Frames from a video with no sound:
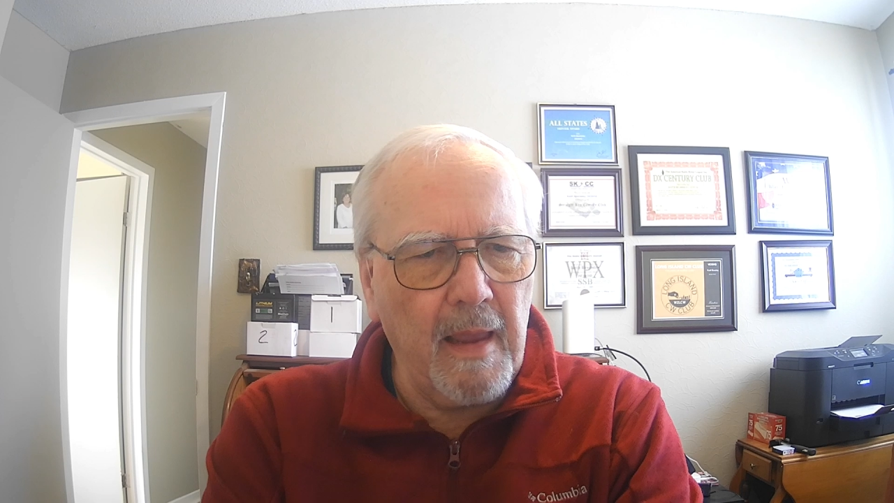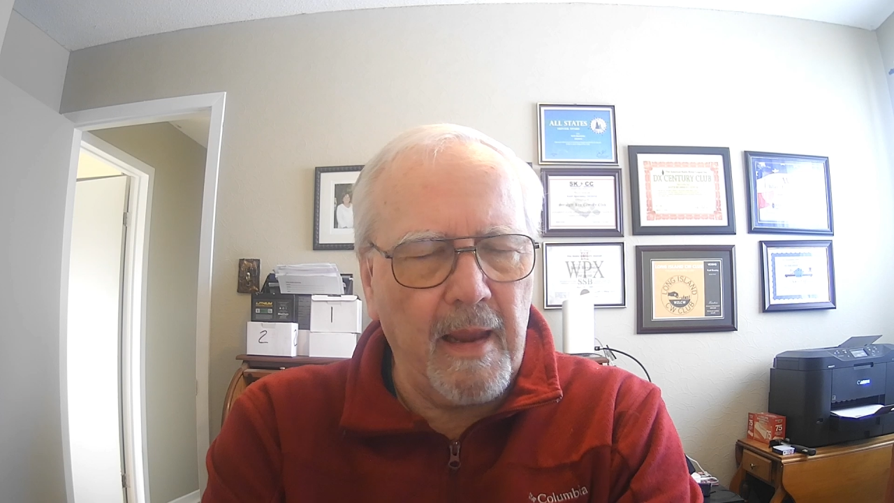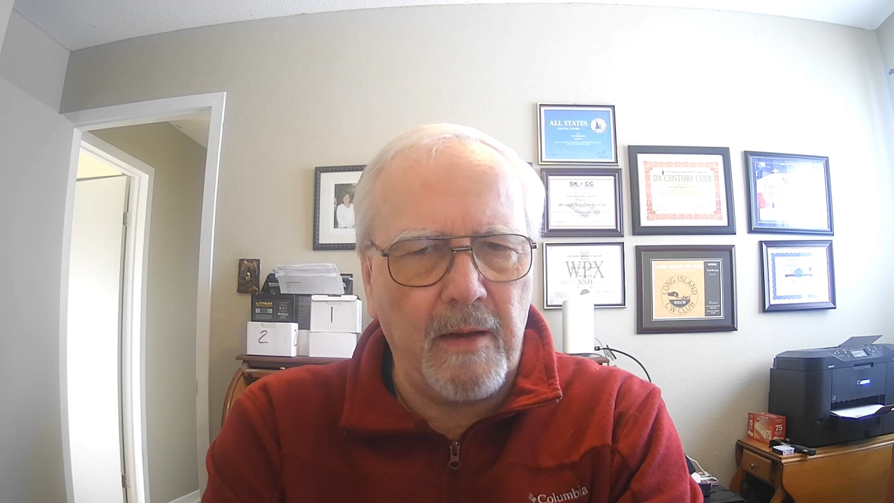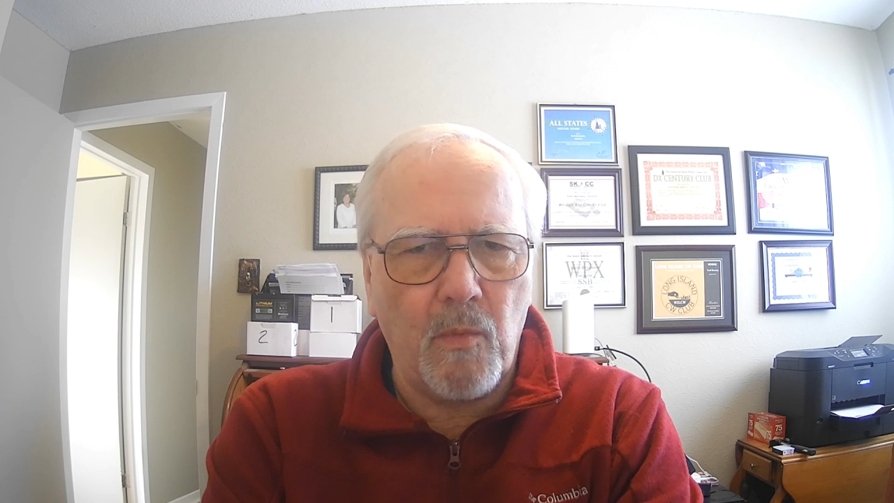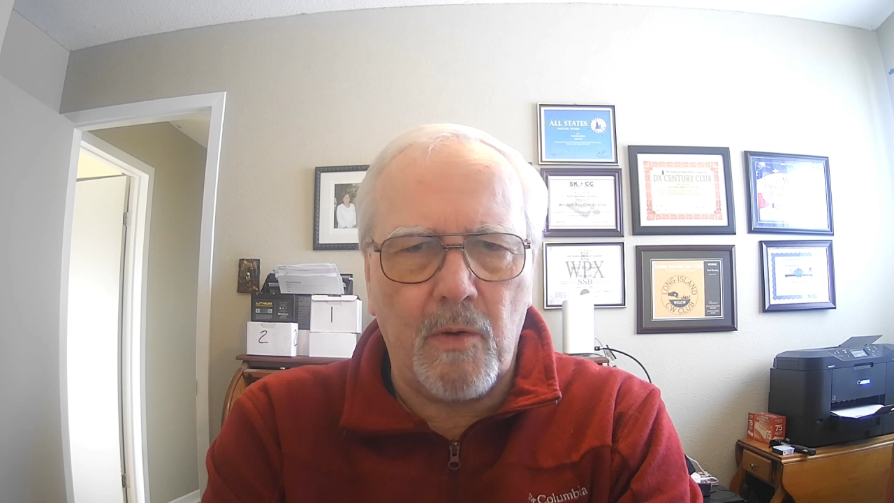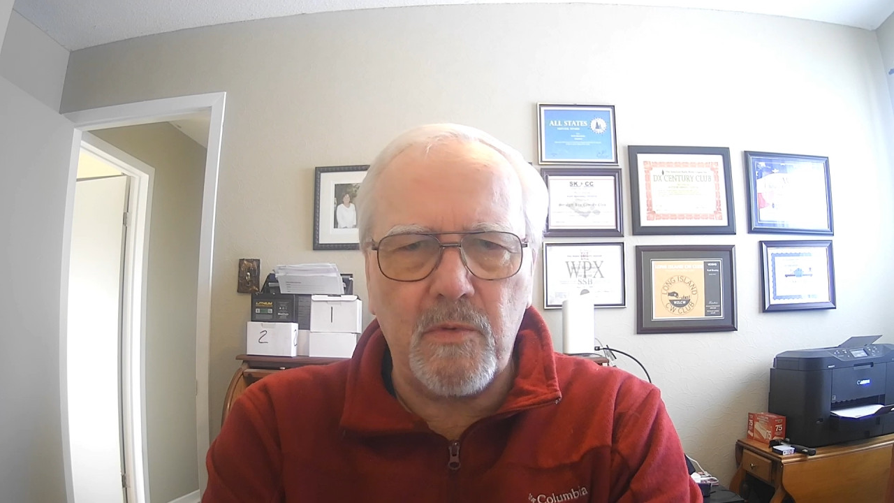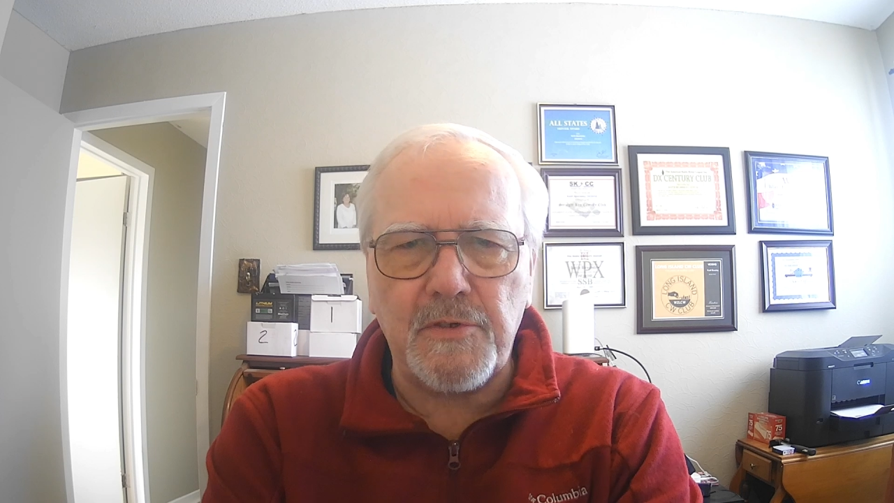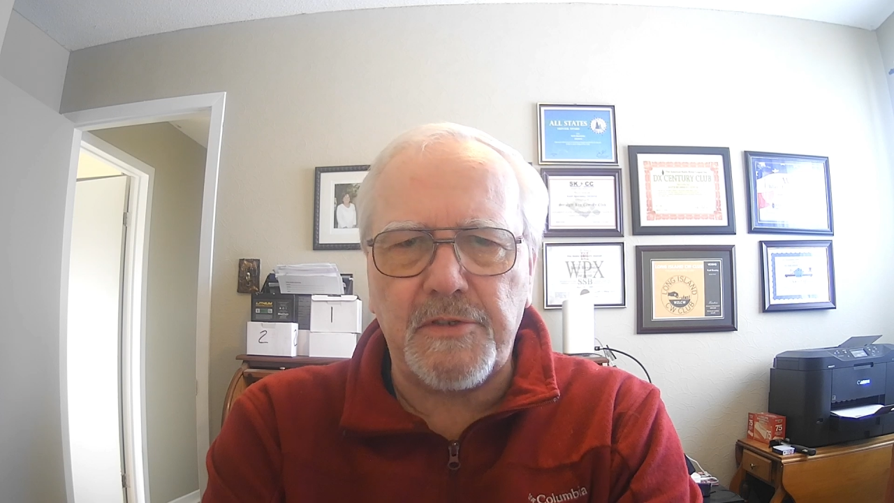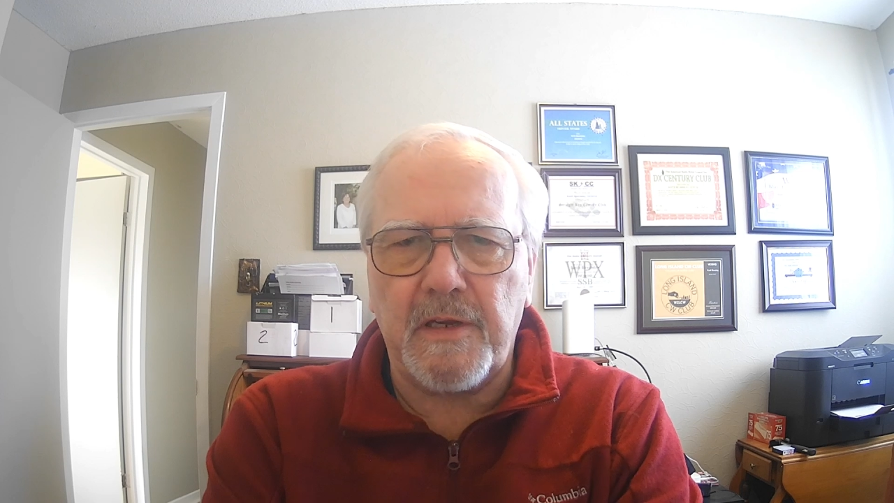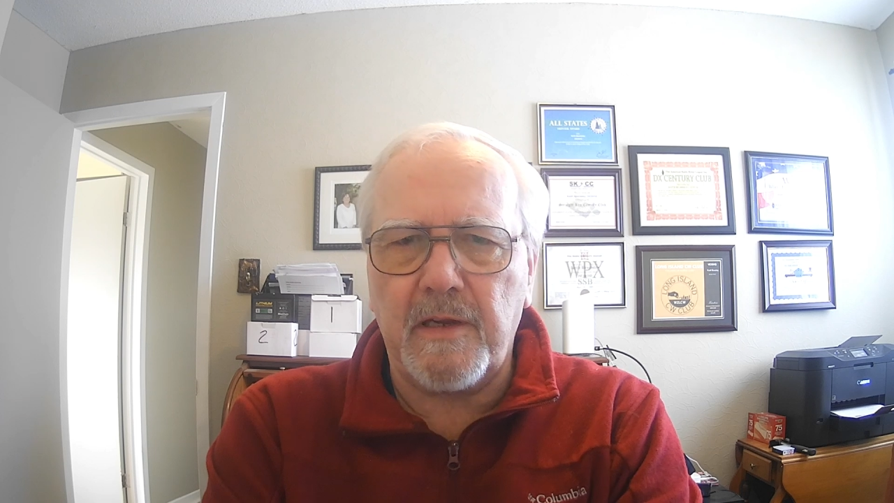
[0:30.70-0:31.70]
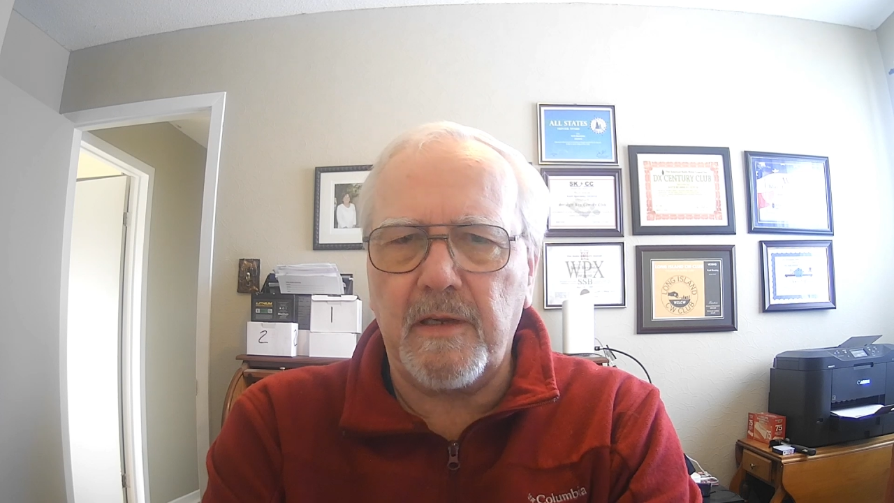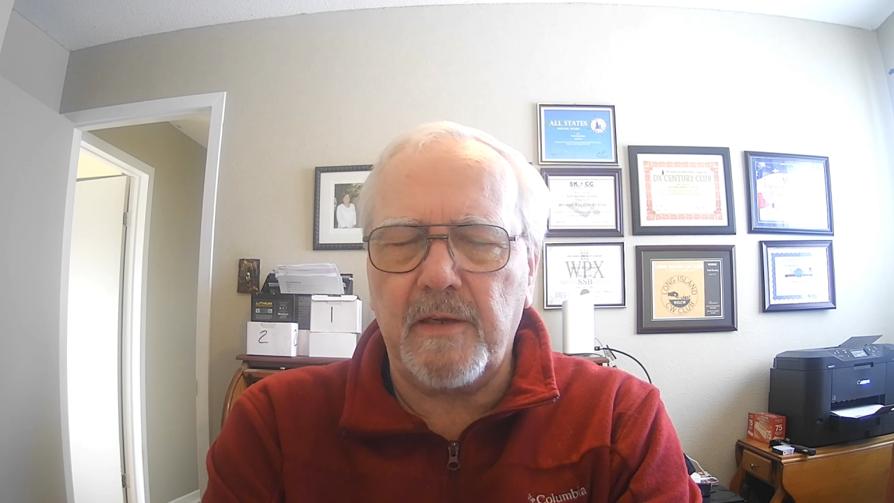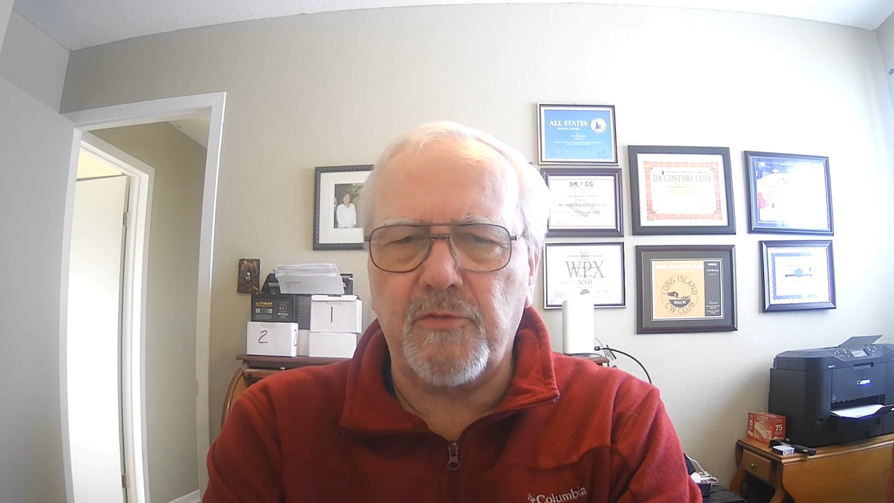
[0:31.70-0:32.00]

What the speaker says: And what we're seeing